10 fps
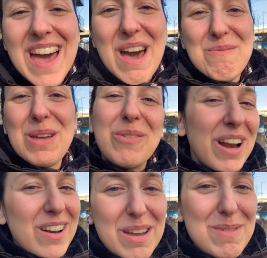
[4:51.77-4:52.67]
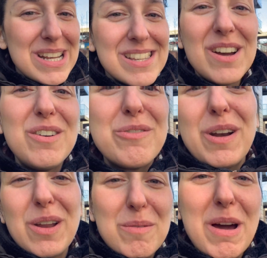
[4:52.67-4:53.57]
happy when I look at myself
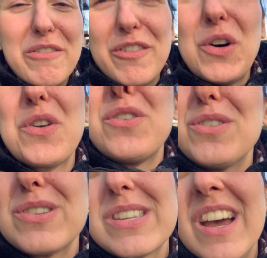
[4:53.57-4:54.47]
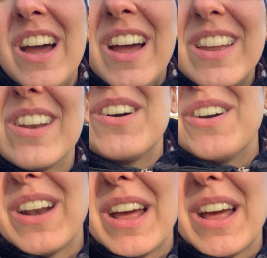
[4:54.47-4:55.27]
and look at my photos, you know,